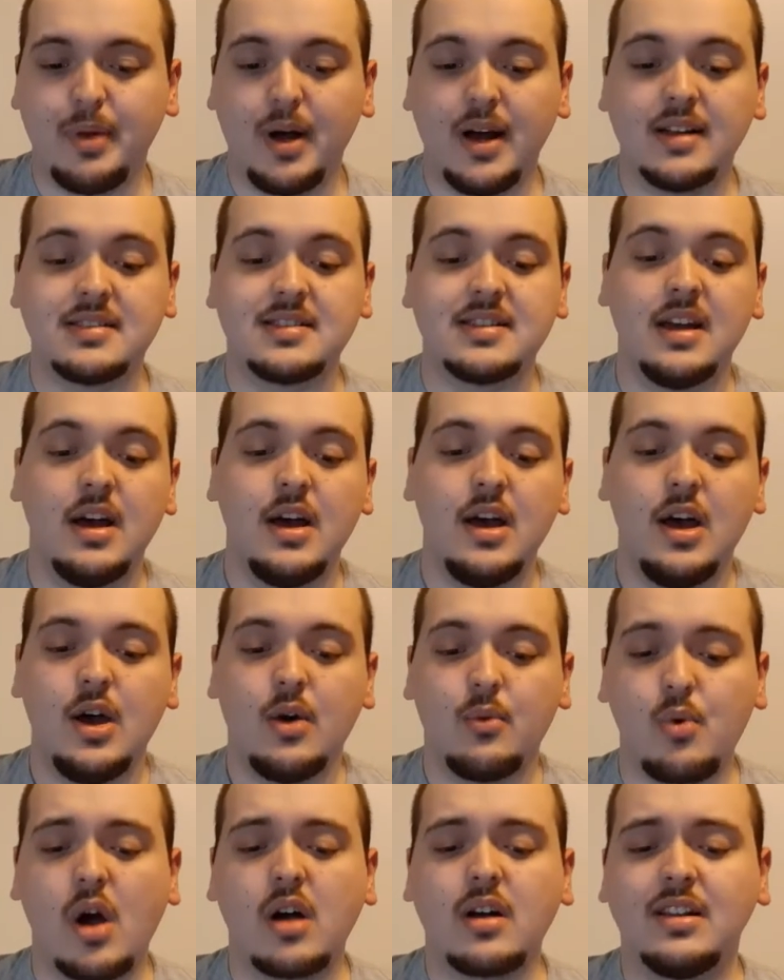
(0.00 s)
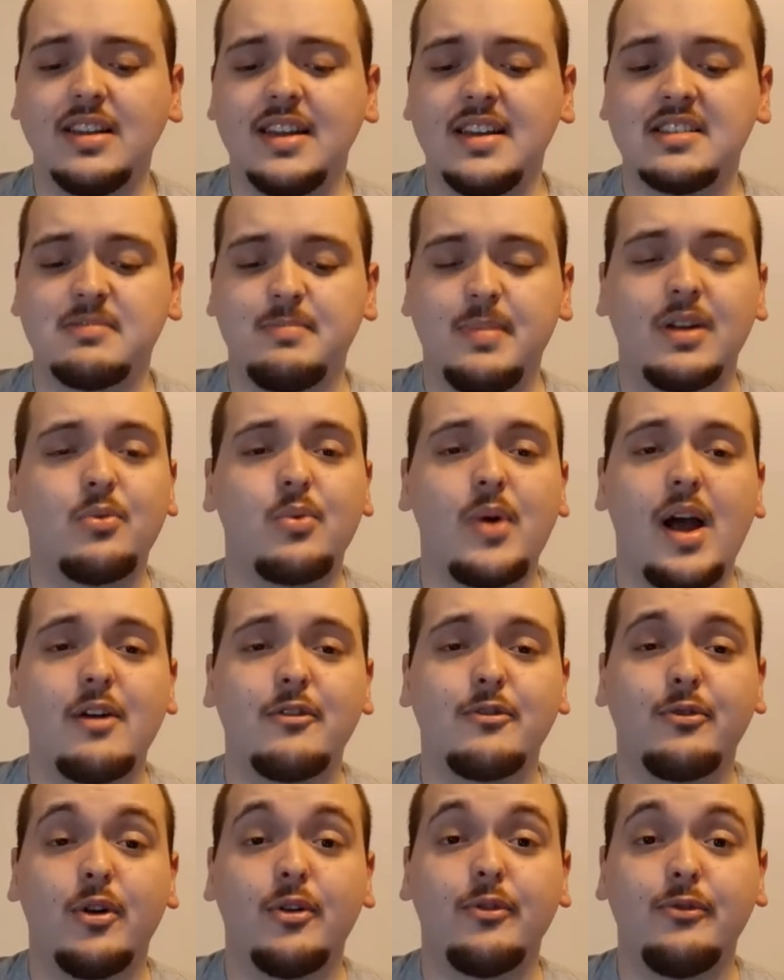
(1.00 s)
but Rocket League's been around
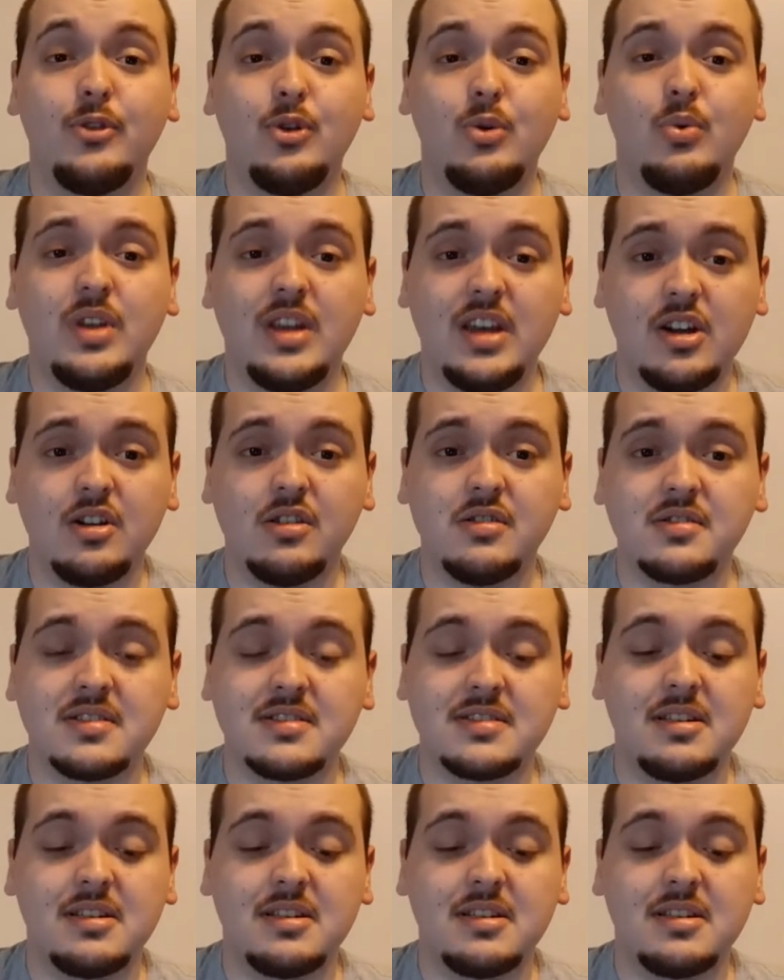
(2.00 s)
for a few years.